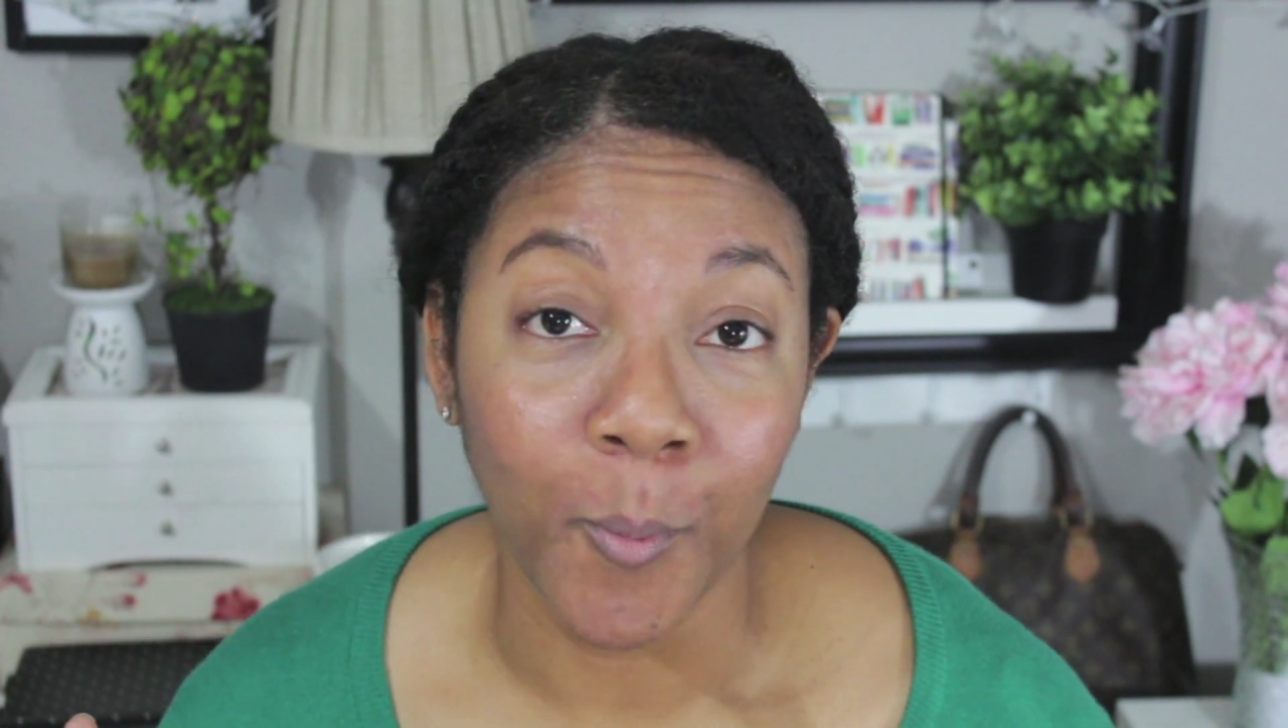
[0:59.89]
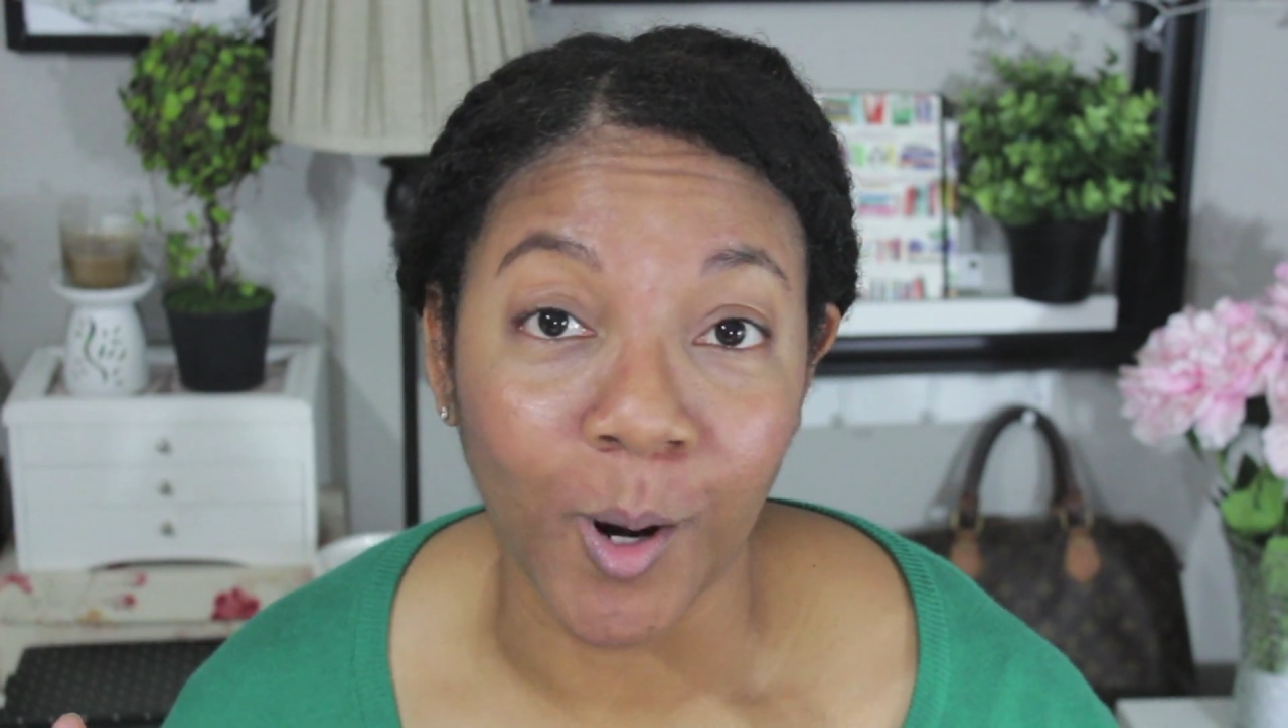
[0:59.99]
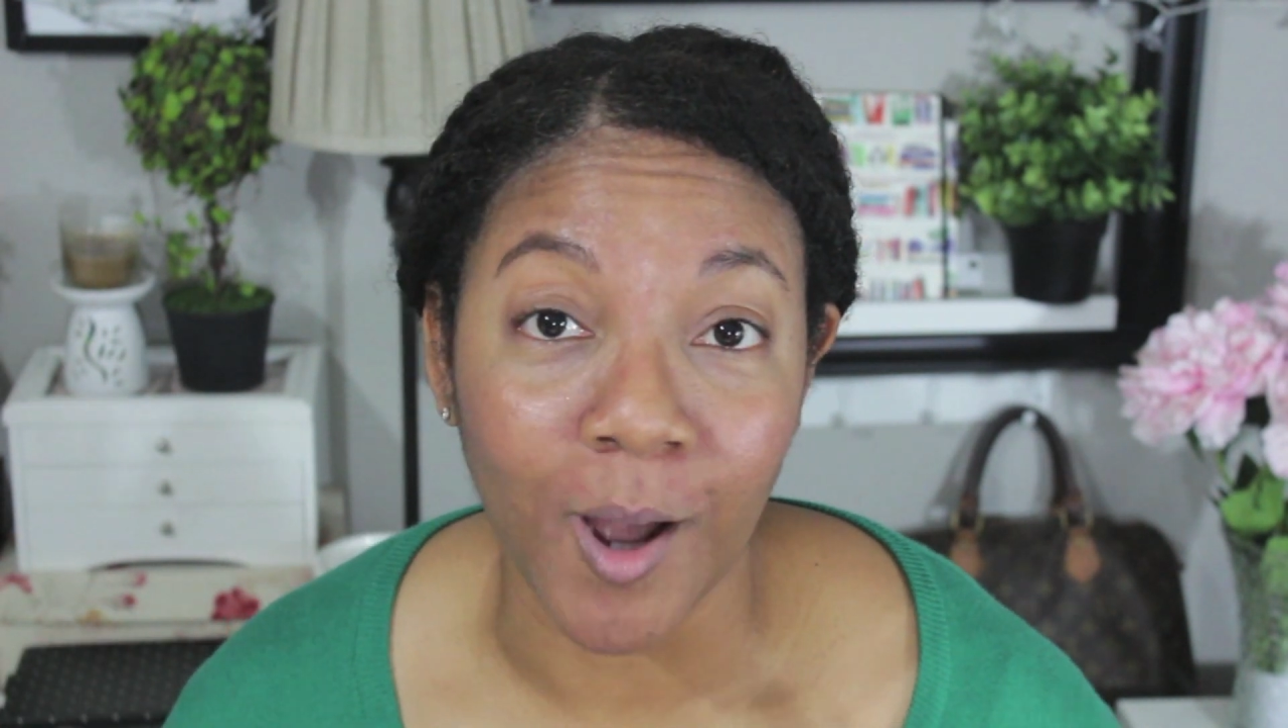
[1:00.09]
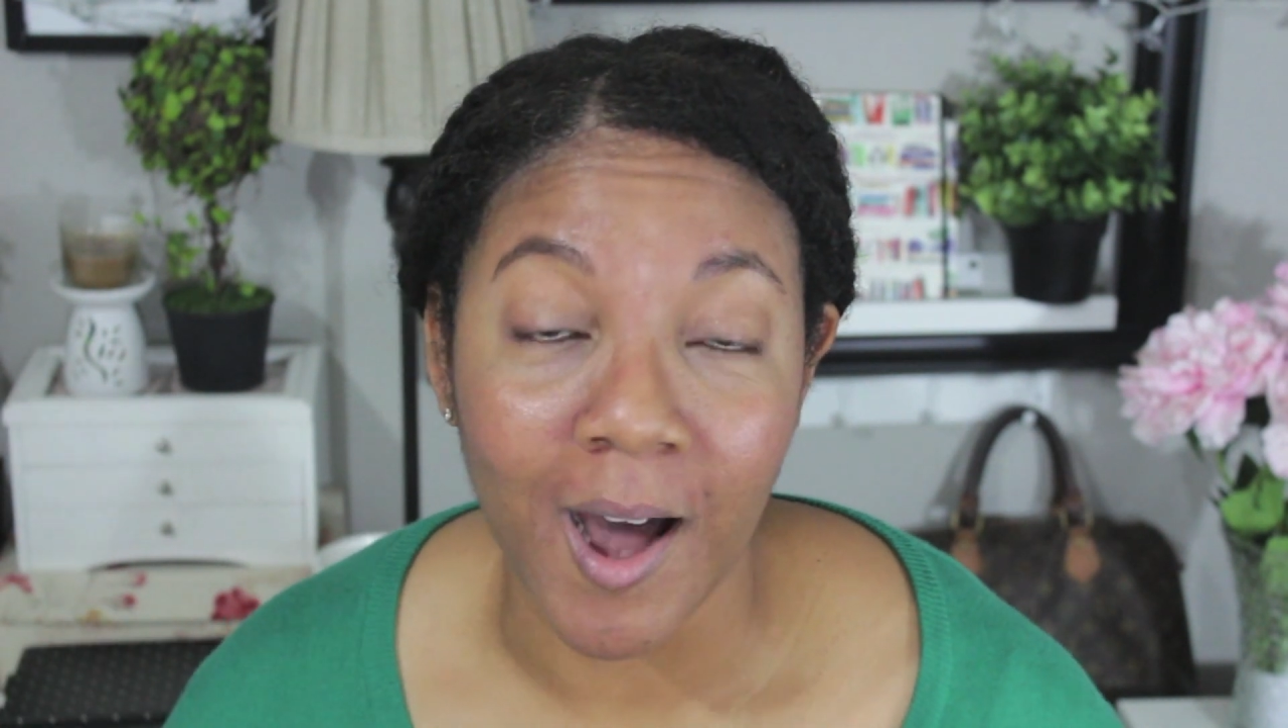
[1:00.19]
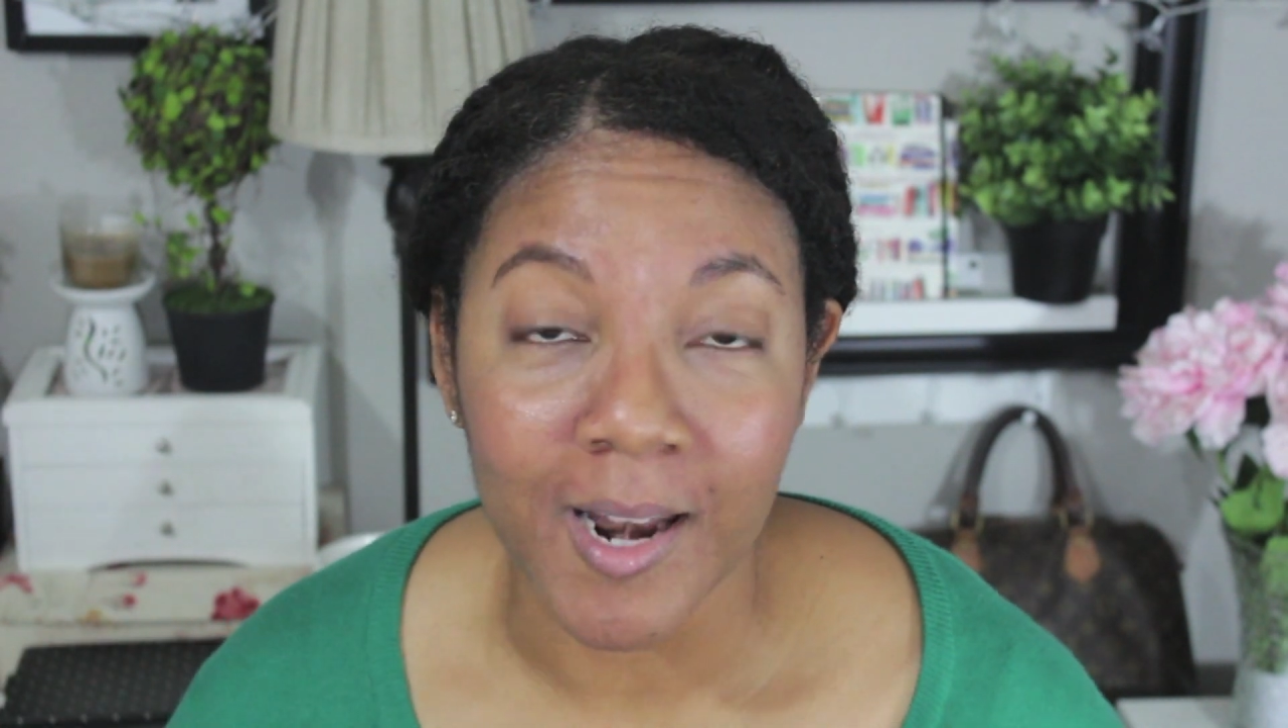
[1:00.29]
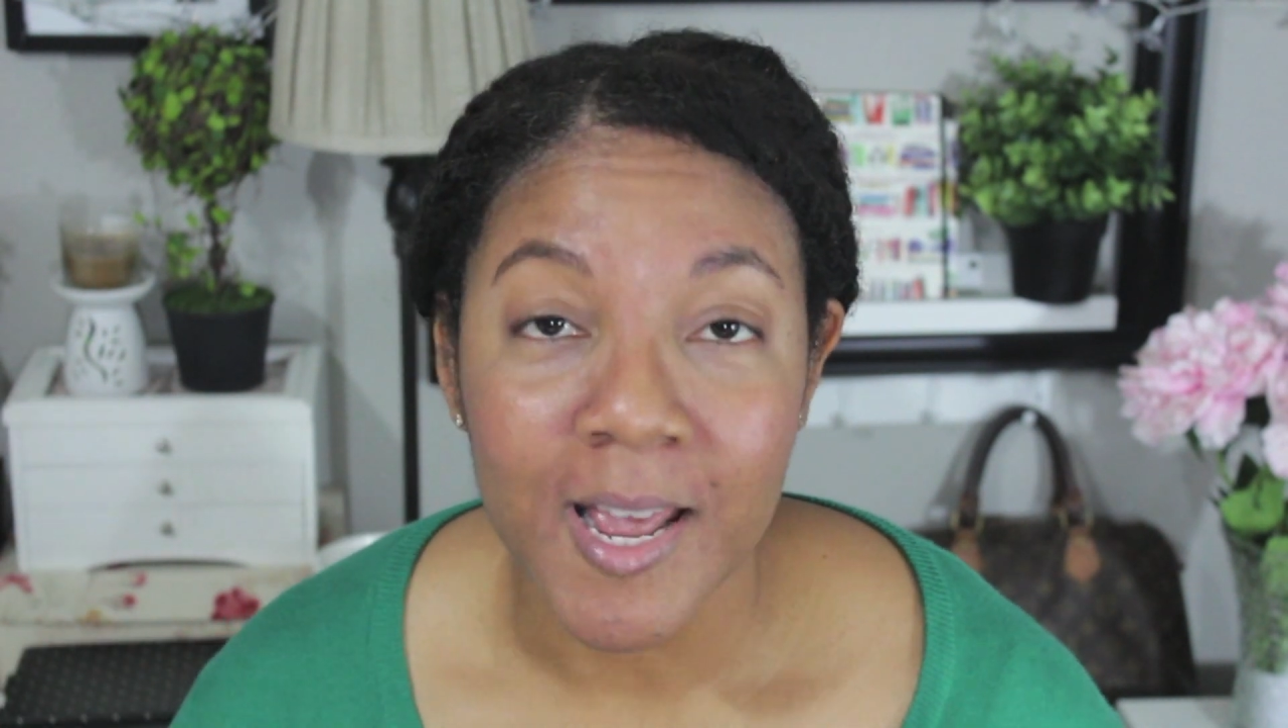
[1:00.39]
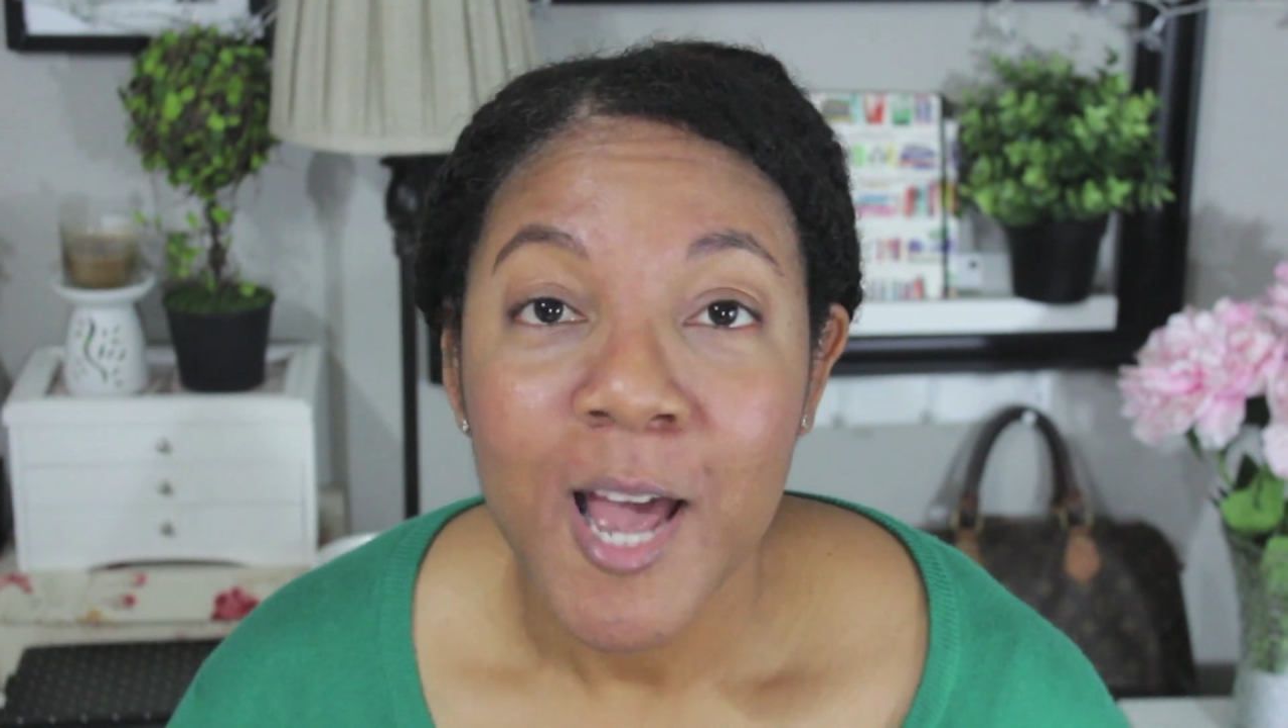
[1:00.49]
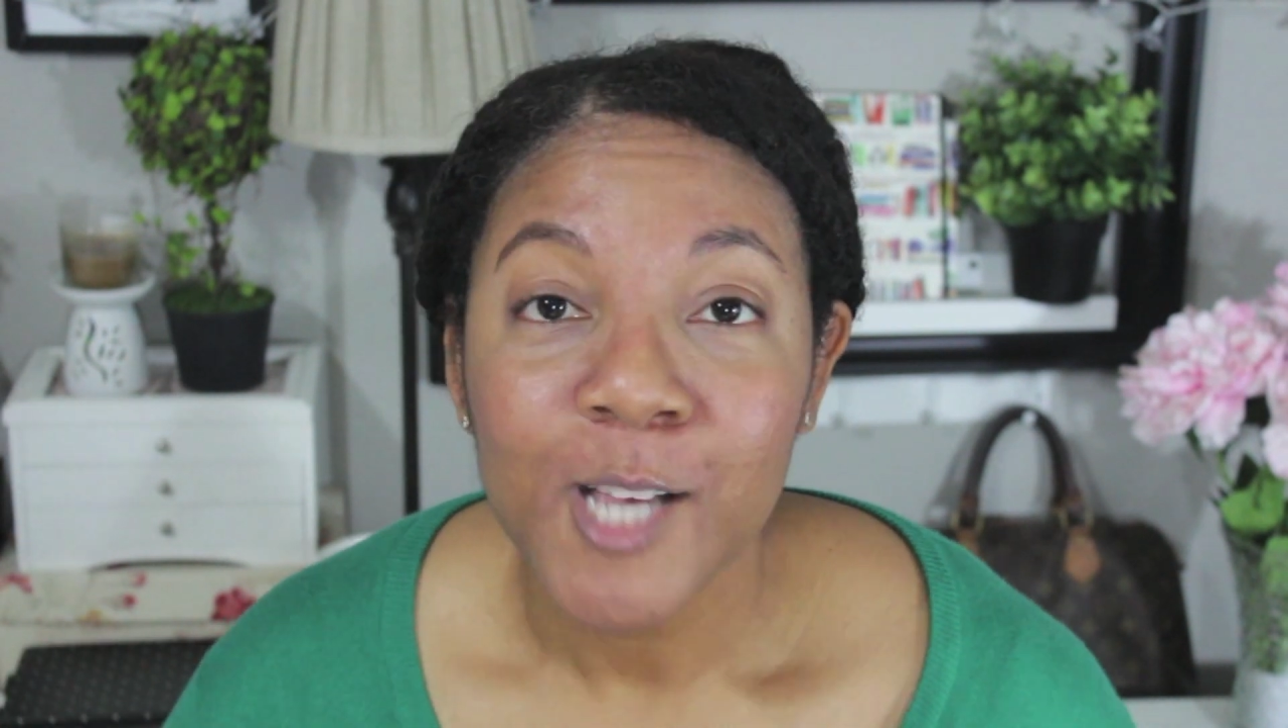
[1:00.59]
to work on.